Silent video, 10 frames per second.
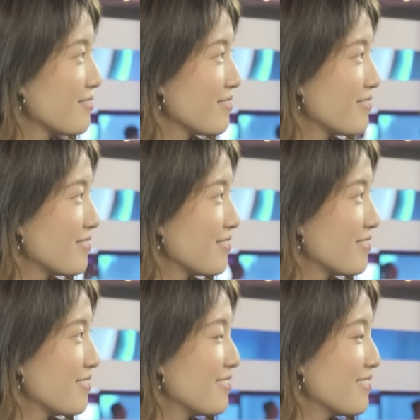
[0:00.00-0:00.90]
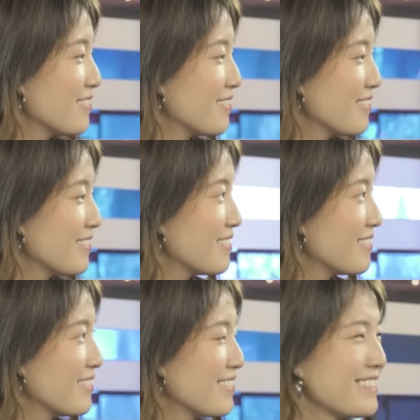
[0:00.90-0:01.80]

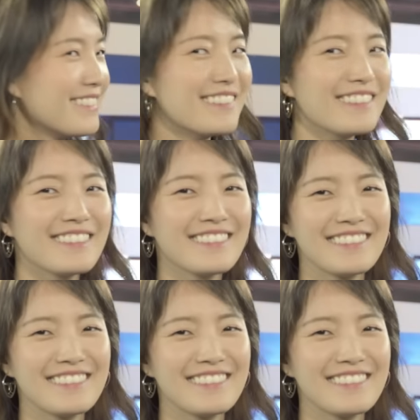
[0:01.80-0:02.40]
No words are spoken by the person on screen.